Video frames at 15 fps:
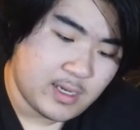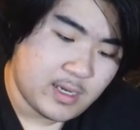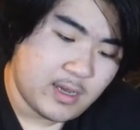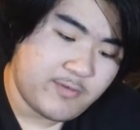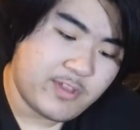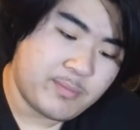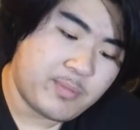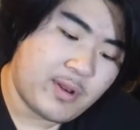
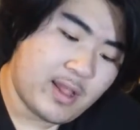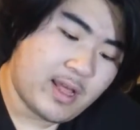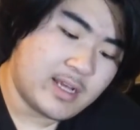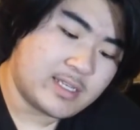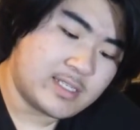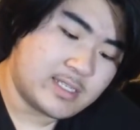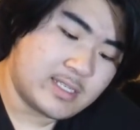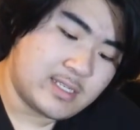If
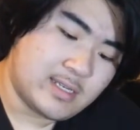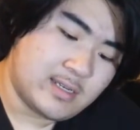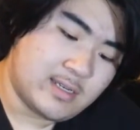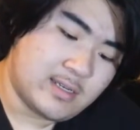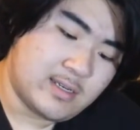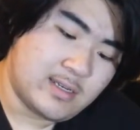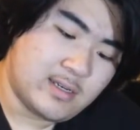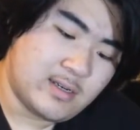
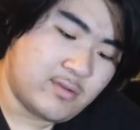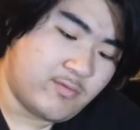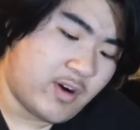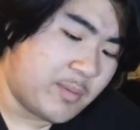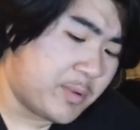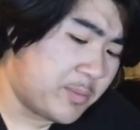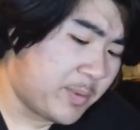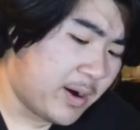the
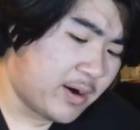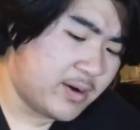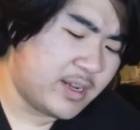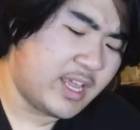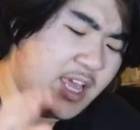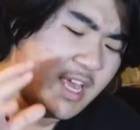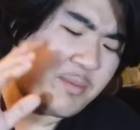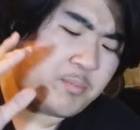rubber part
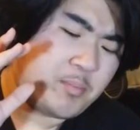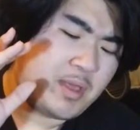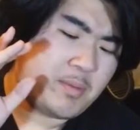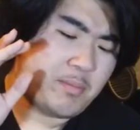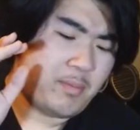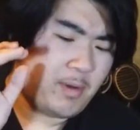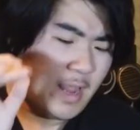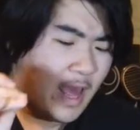can be
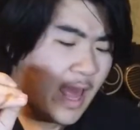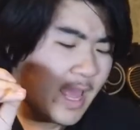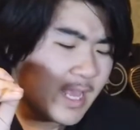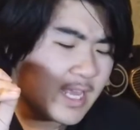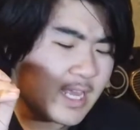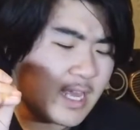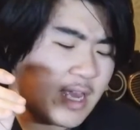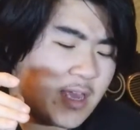
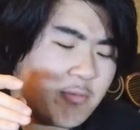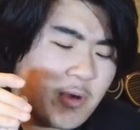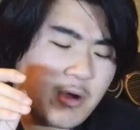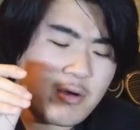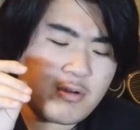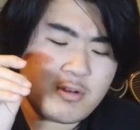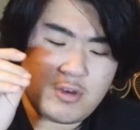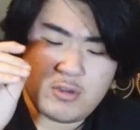black, it
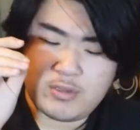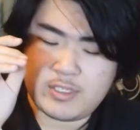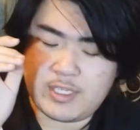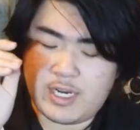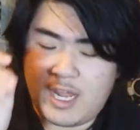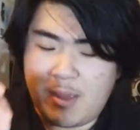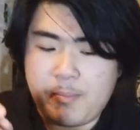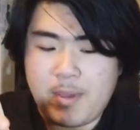will looks a
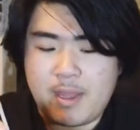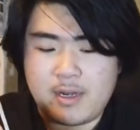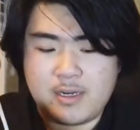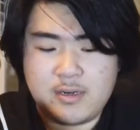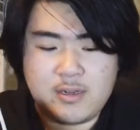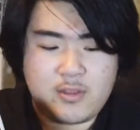lot better.